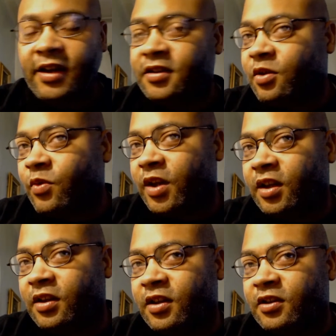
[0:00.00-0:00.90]
the Ice
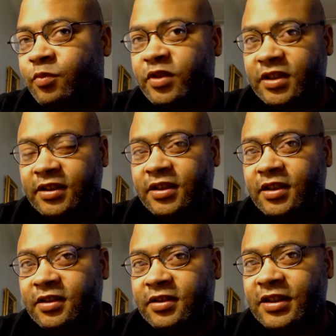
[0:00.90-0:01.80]
Queen is
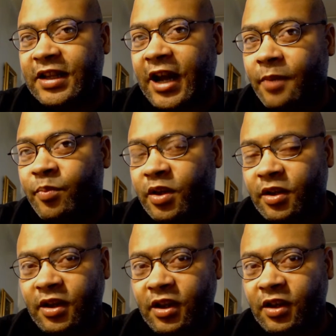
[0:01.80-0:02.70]
presented as
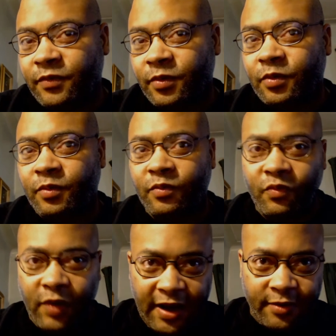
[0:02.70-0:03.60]
not being
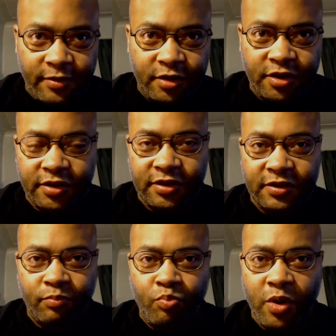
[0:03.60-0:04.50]
evil, rather,
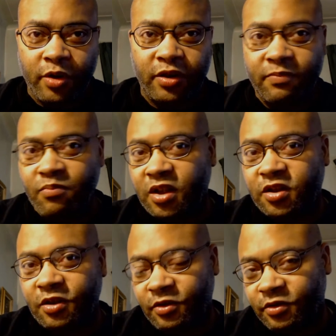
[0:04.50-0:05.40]
she's merely
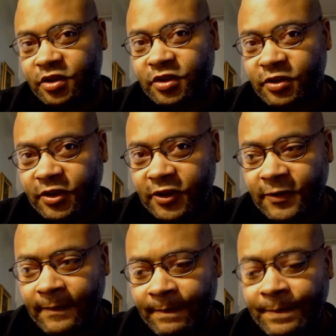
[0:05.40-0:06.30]

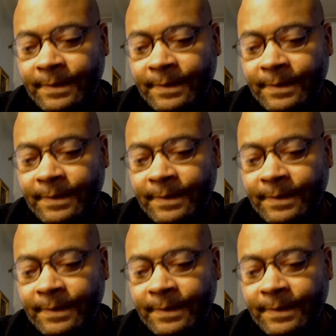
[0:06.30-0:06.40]
misunderstood.